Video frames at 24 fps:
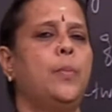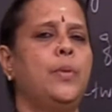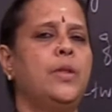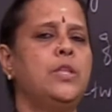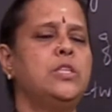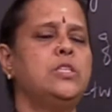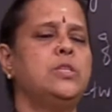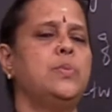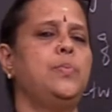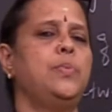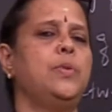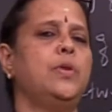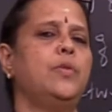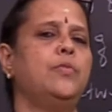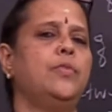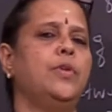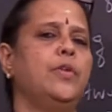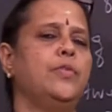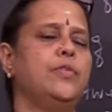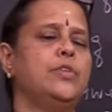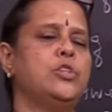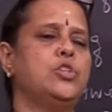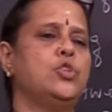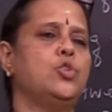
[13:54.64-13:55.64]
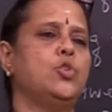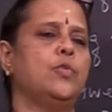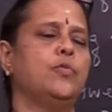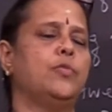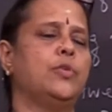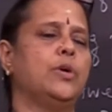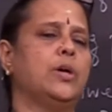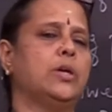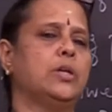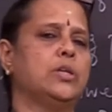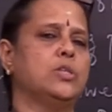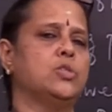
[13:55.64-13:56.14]
principle of division of
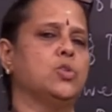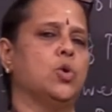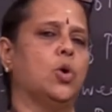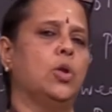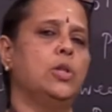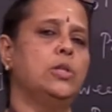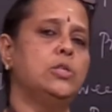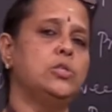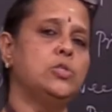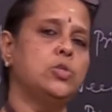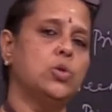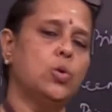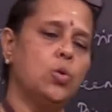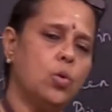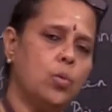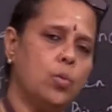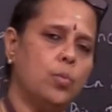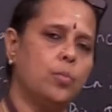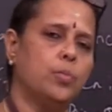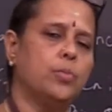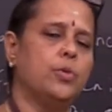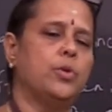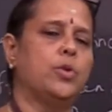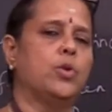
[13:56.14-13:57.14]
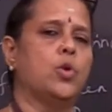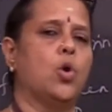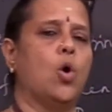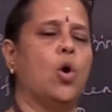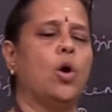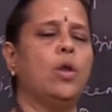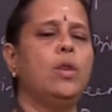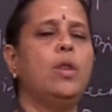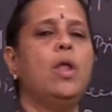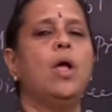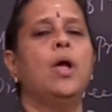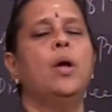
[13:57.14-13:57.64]
work is also
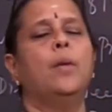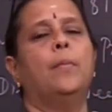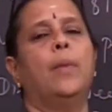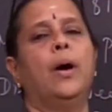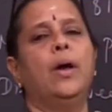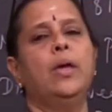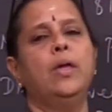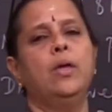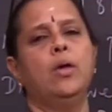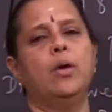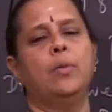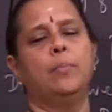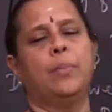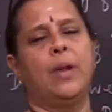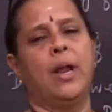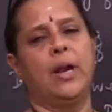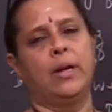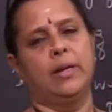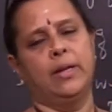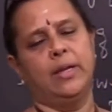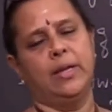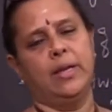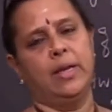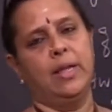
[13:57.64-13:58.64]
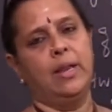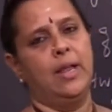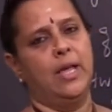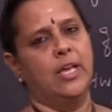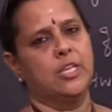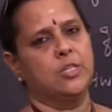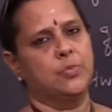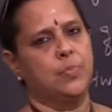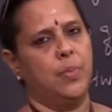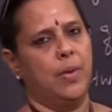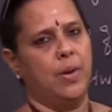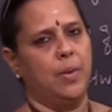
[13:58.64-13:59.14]
drawn by practical
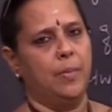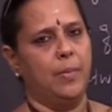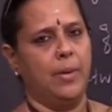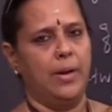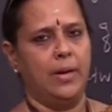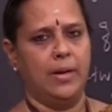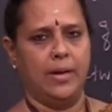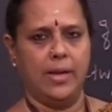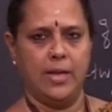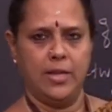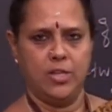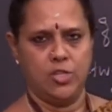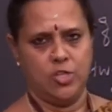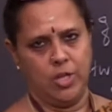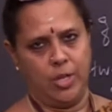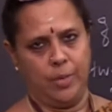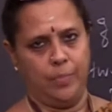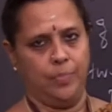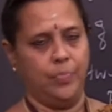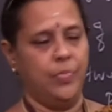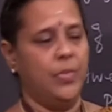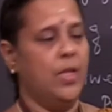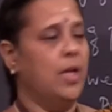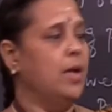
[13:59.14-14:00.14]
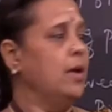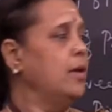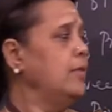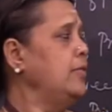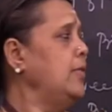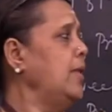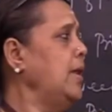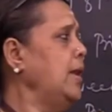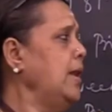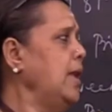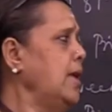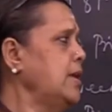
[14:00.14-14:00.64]
experimentation.
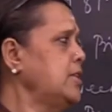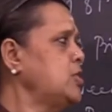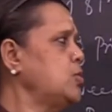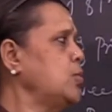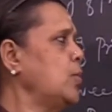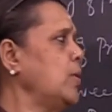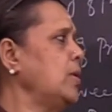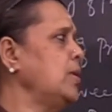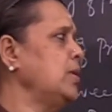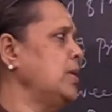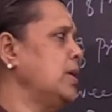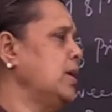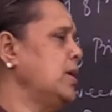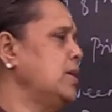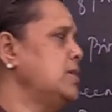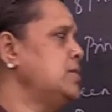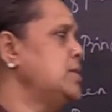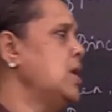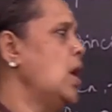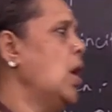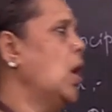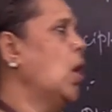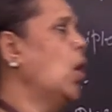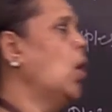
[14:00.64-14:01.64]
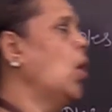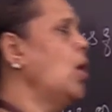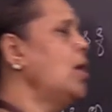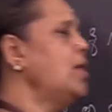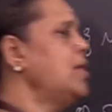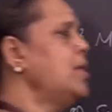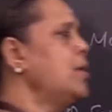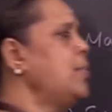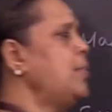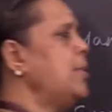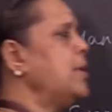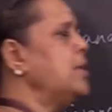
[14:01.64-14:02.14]
The next one is,
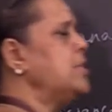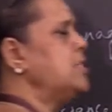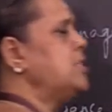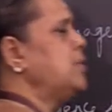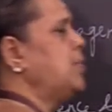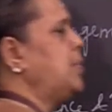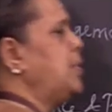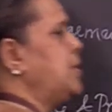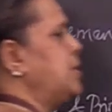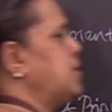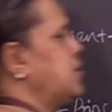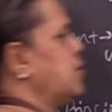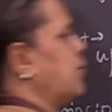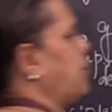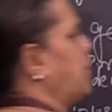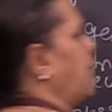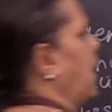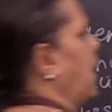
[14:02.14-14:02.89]
all the principles of